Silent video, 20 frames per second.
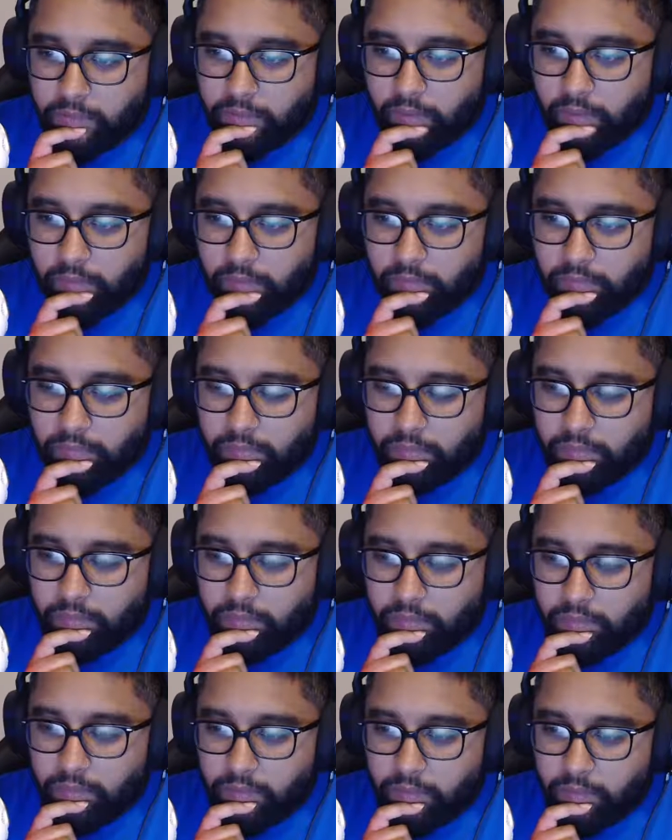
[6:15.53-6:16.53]
Don't
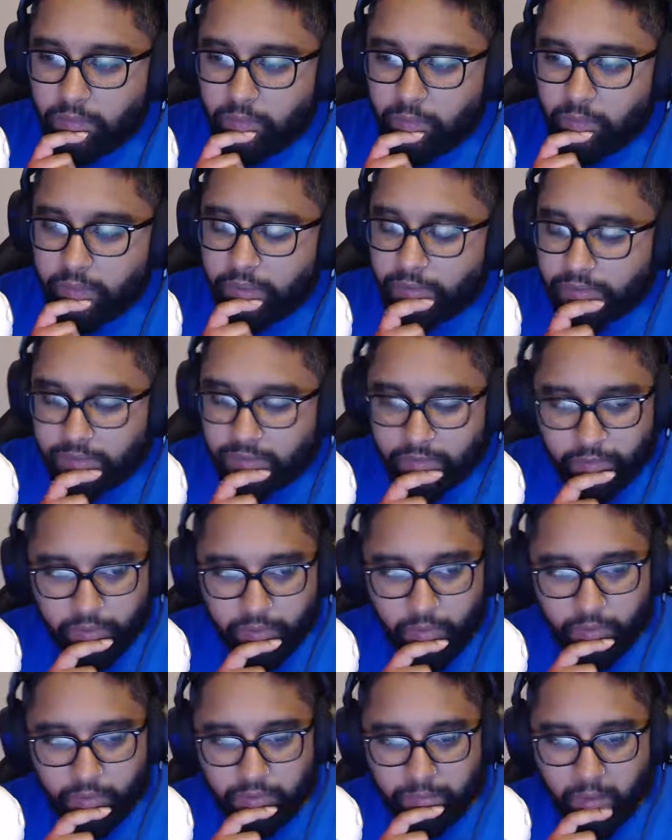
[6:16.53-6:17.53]
use this to
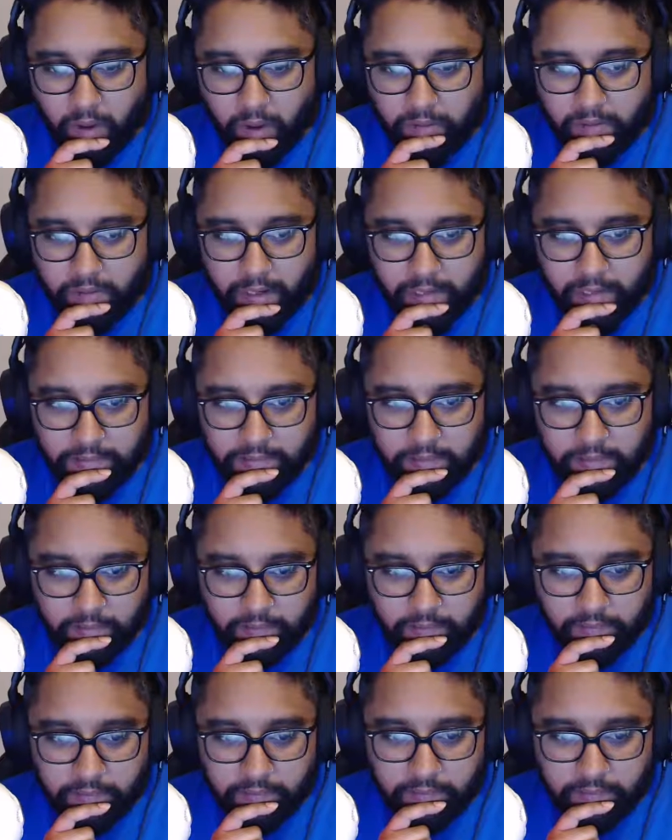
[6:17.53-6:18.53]
record the podcast, Tyler.